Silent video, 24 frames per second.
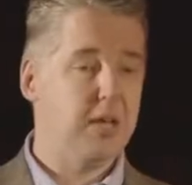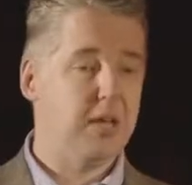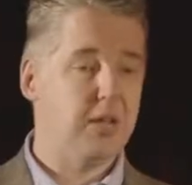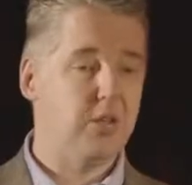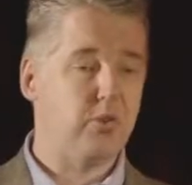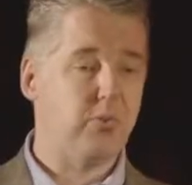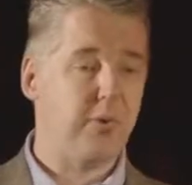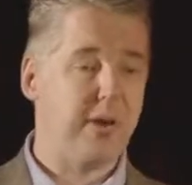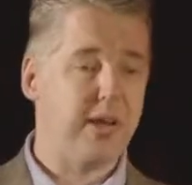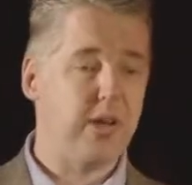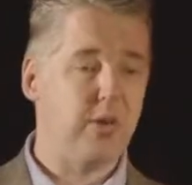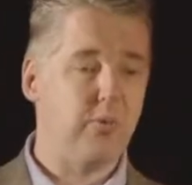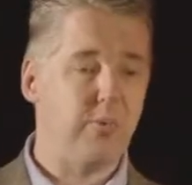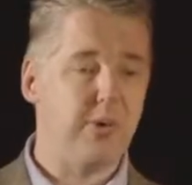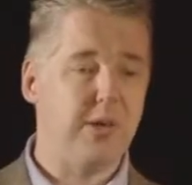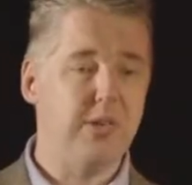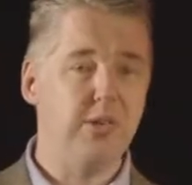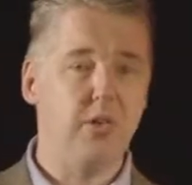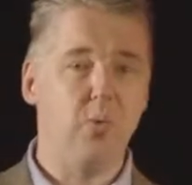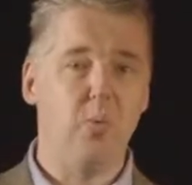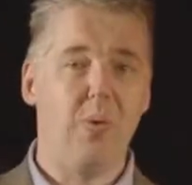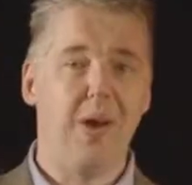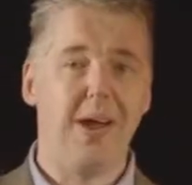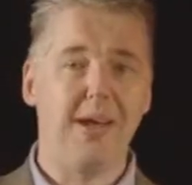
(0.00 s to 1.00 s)
Is there any
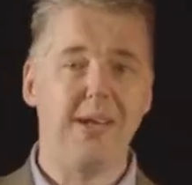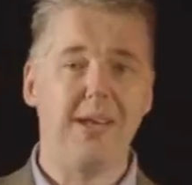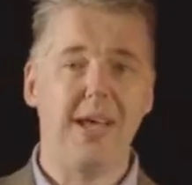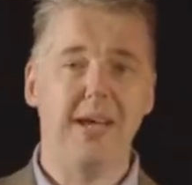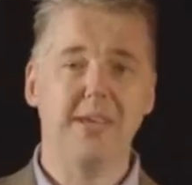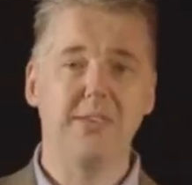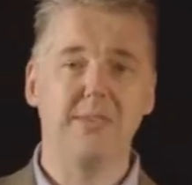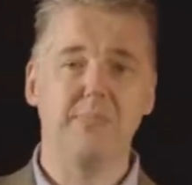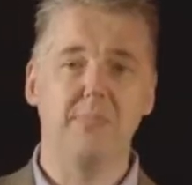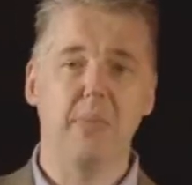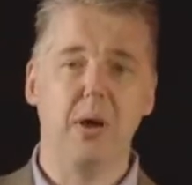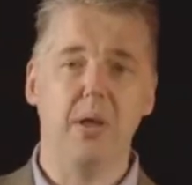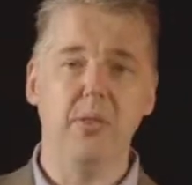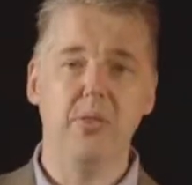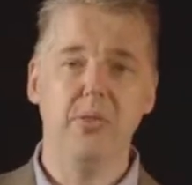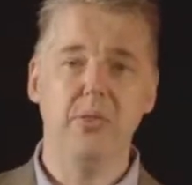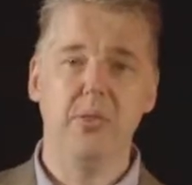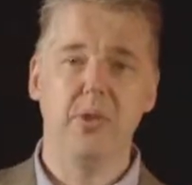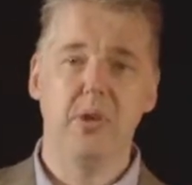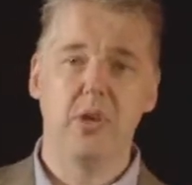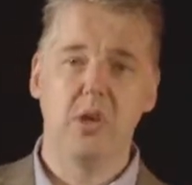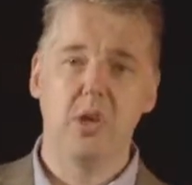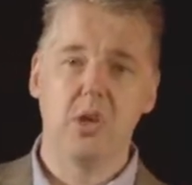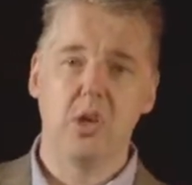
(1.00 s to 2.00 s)
reason why next month
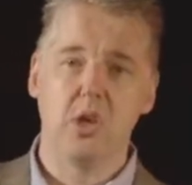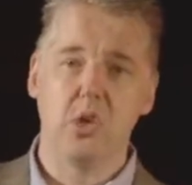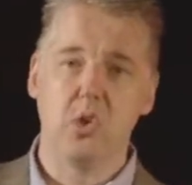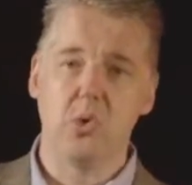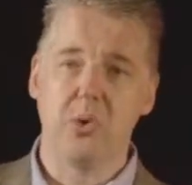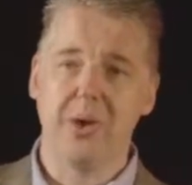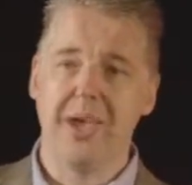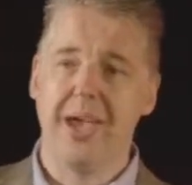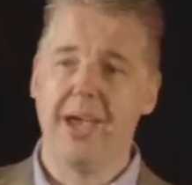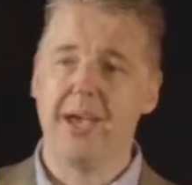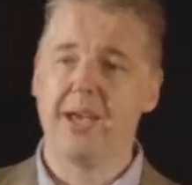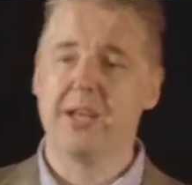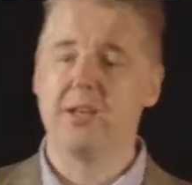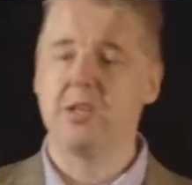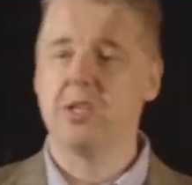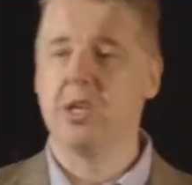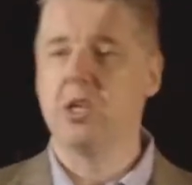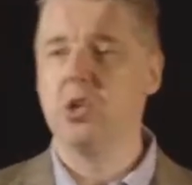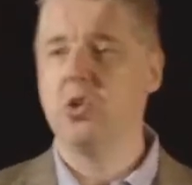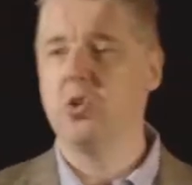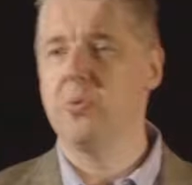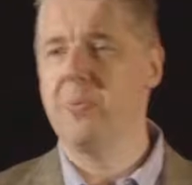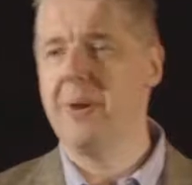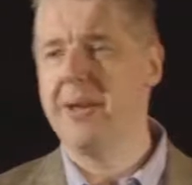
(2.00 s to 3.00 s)
you can't
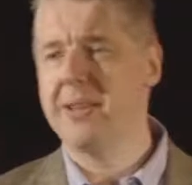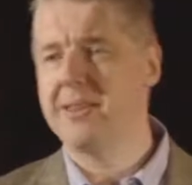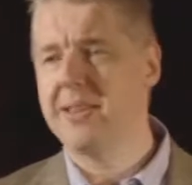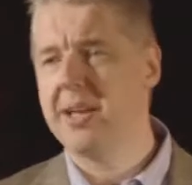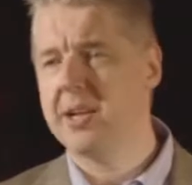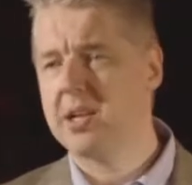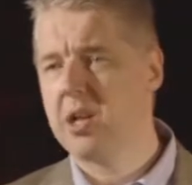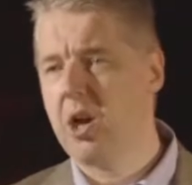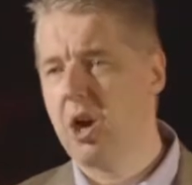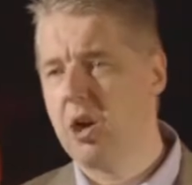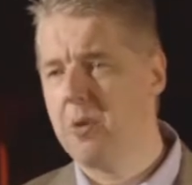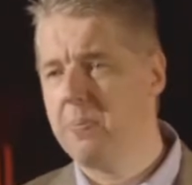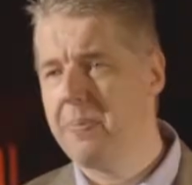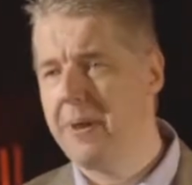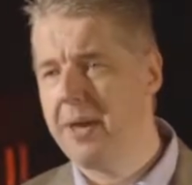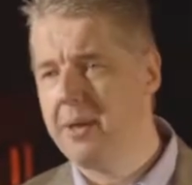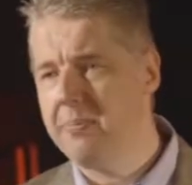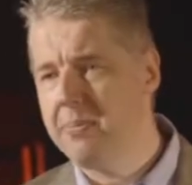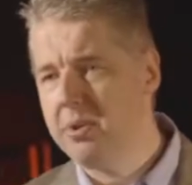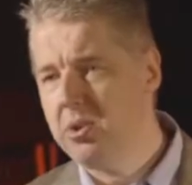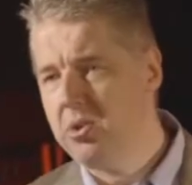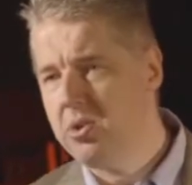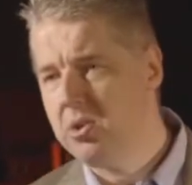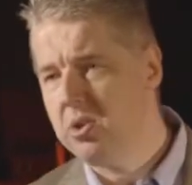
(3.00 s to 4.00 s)
continue to make that car
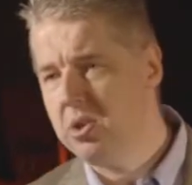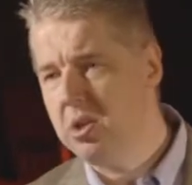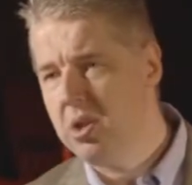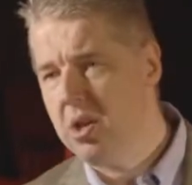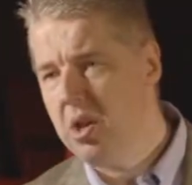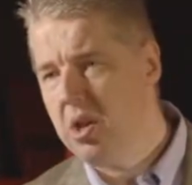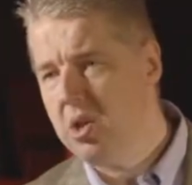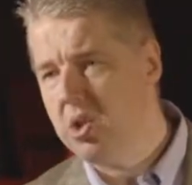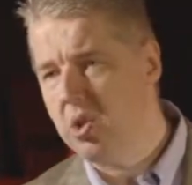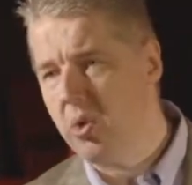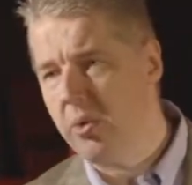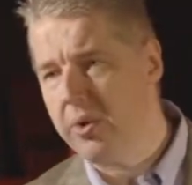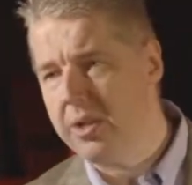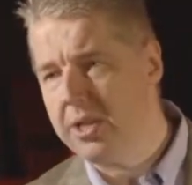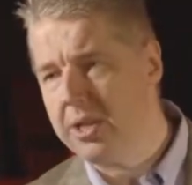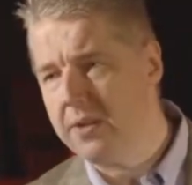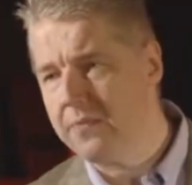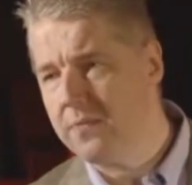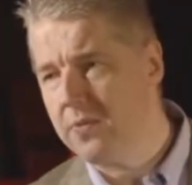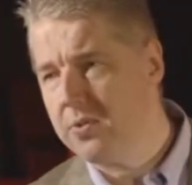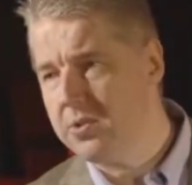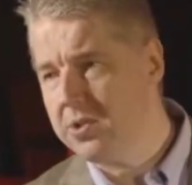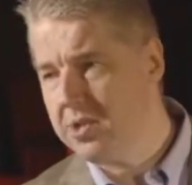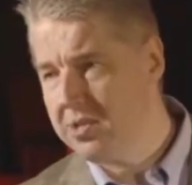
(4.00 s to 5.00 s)
payment? The only
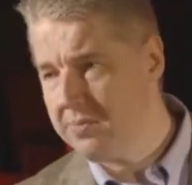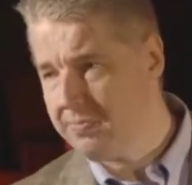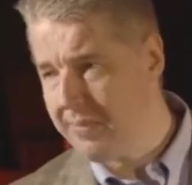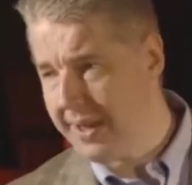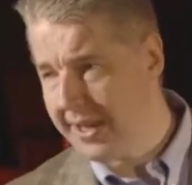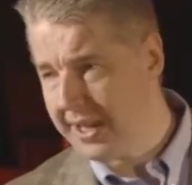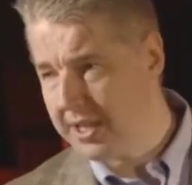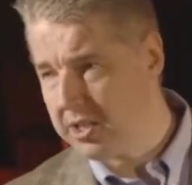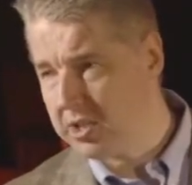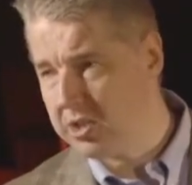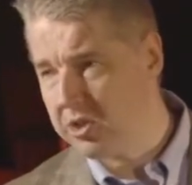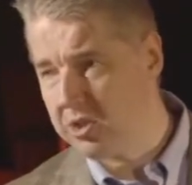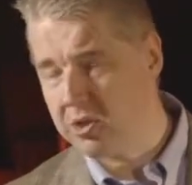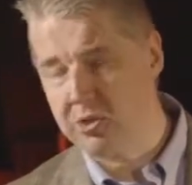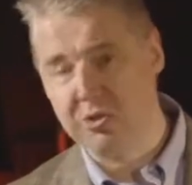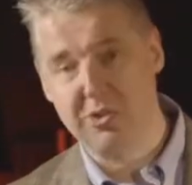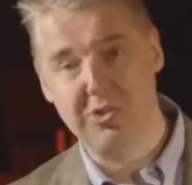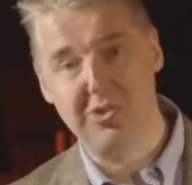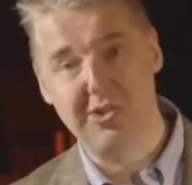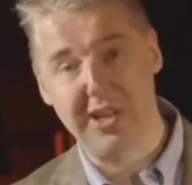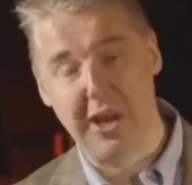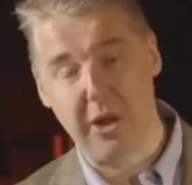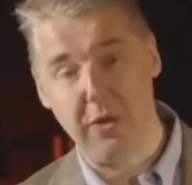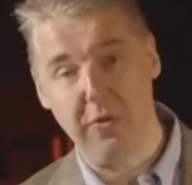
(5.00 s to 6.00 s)
difference is make it to
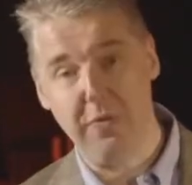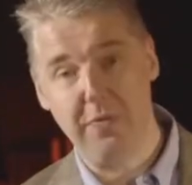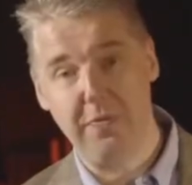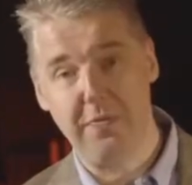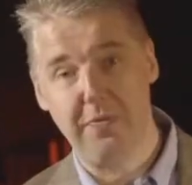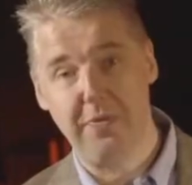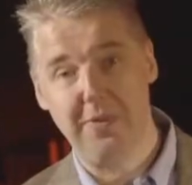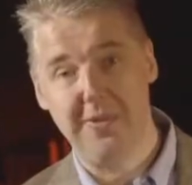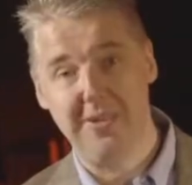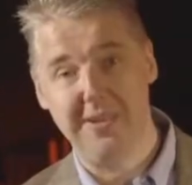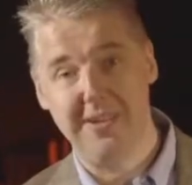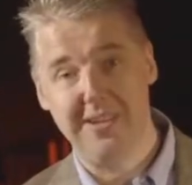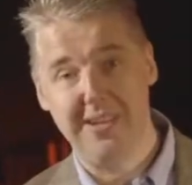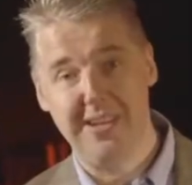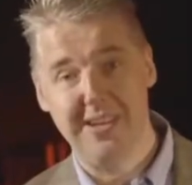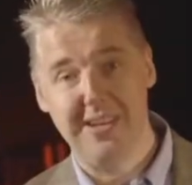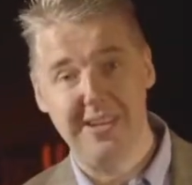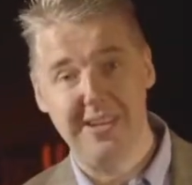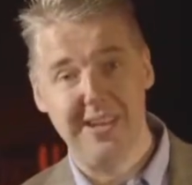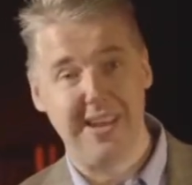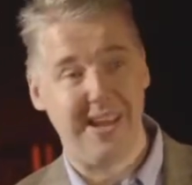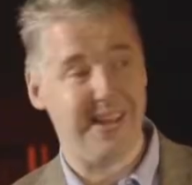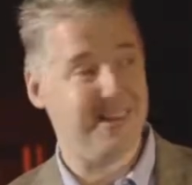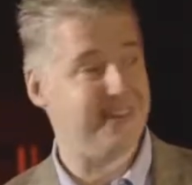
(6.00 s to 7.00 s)
yourself
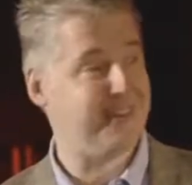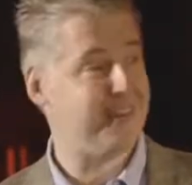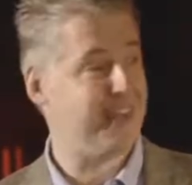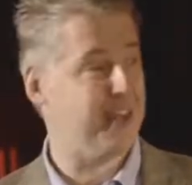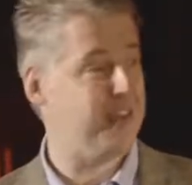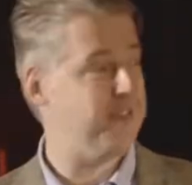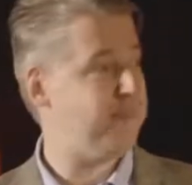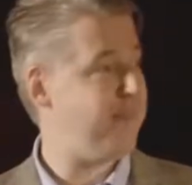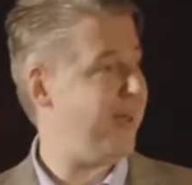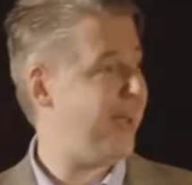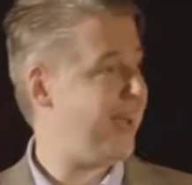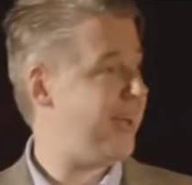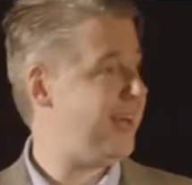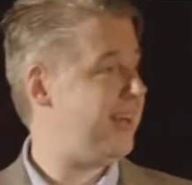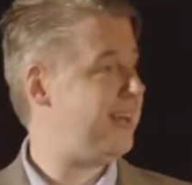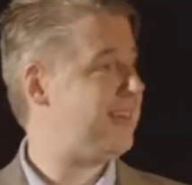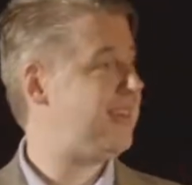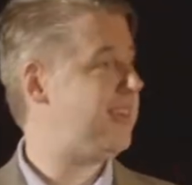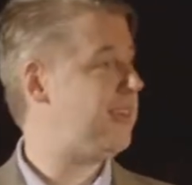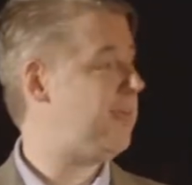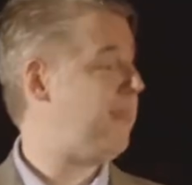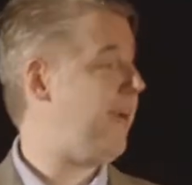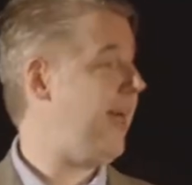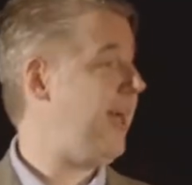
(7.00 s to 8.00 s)
instead of making it
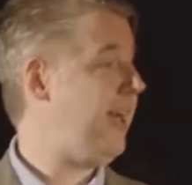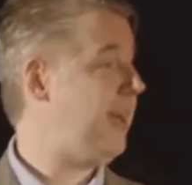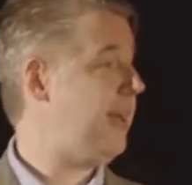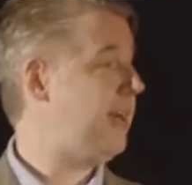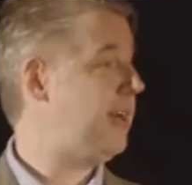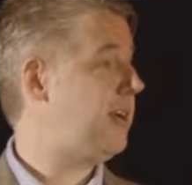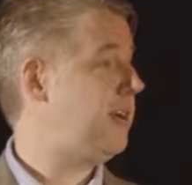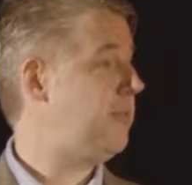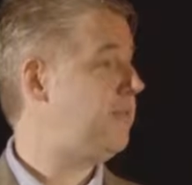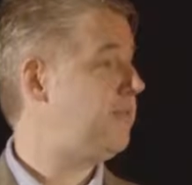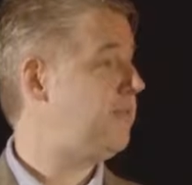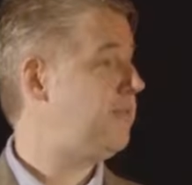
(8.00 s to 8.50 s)
to the bank.